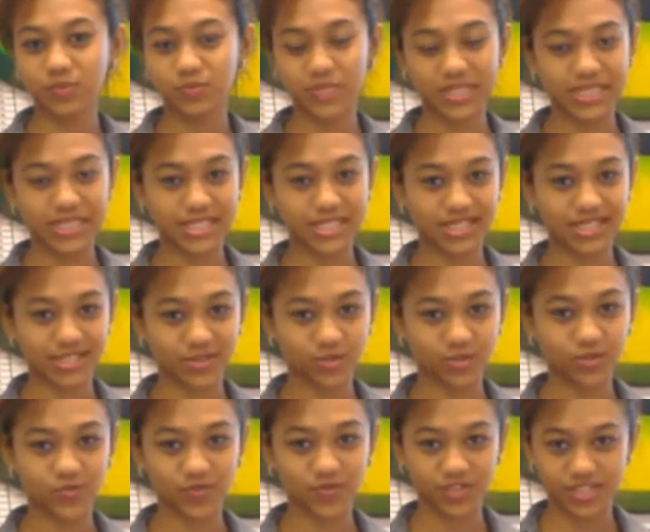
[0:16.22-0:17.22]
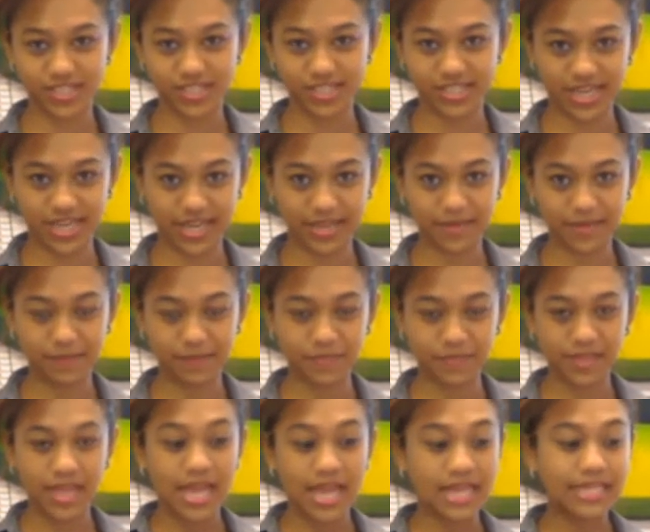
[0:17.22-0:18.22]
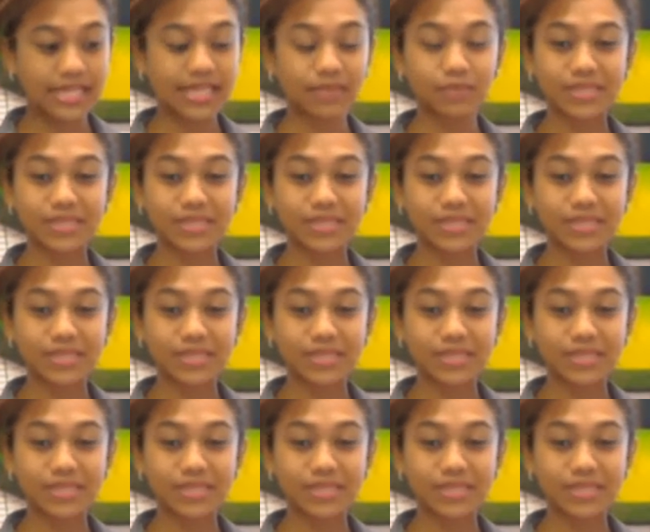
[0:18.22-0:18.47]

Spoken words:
business news for today. Let